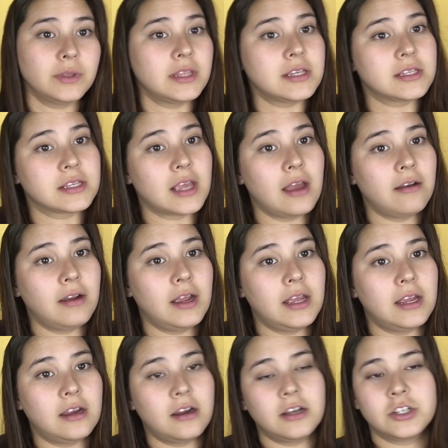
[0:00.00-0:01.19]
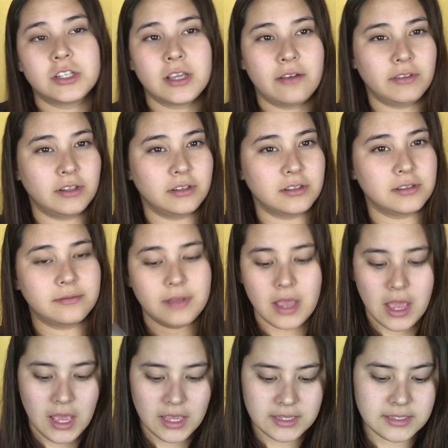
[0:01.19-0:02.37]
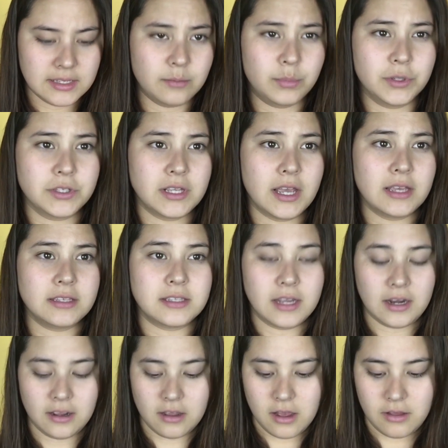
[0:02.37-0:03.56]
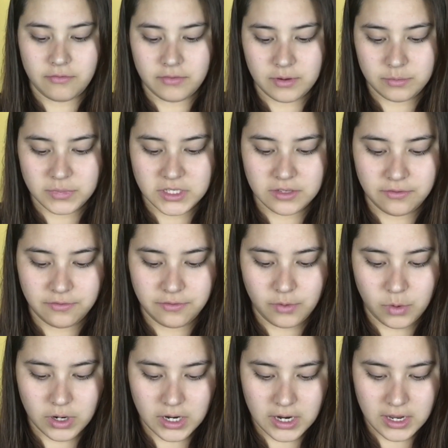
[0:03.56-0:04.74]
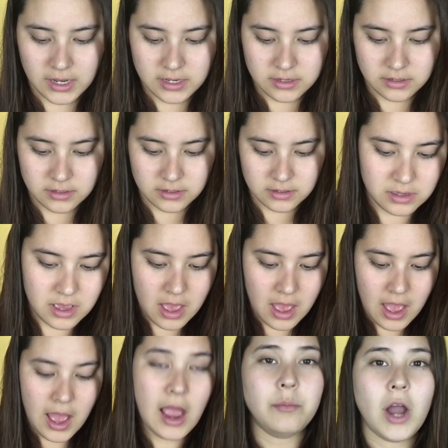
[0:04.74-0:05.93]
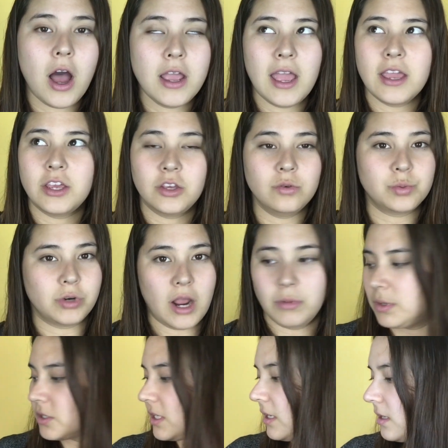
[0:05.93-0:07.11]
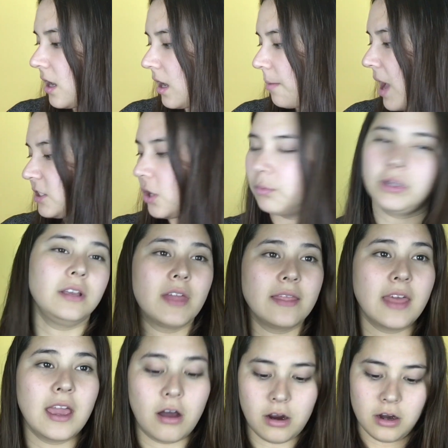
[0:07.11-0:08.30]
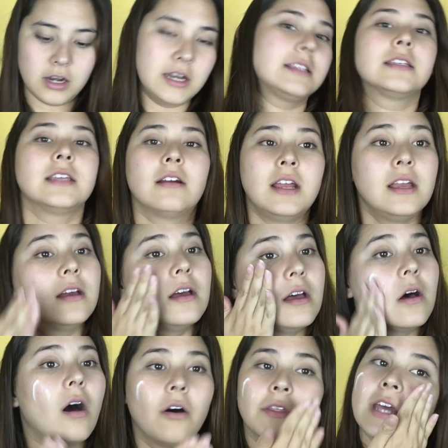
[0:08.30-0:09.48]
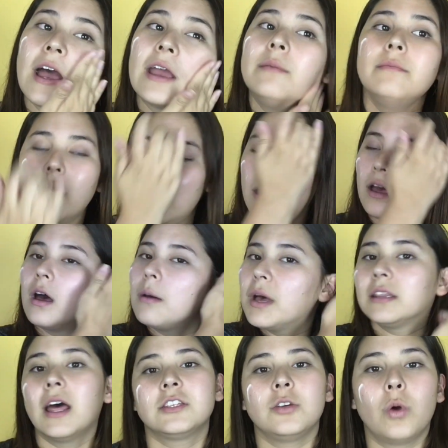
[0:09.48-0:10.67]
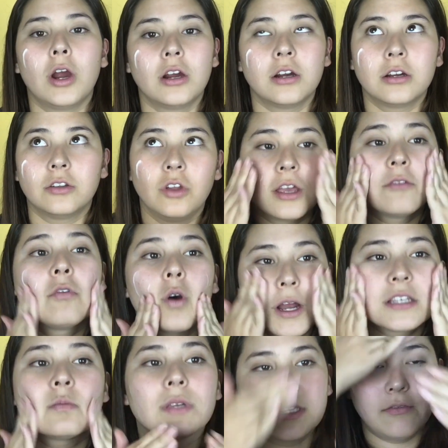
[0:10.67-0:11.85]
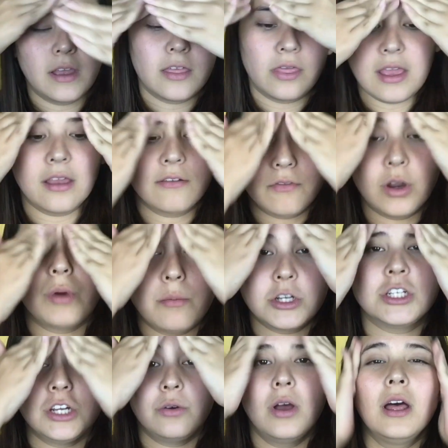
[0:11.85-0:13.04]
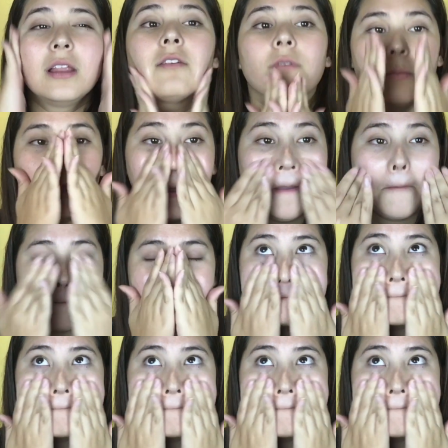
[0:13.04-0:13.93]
This guy right here, I just have a little sample size that I got from Sephora. I'm not a huge primer person. I don't believe that they are necessary all the time, unless you are looking for a specific thing for your primer to do. Like for me,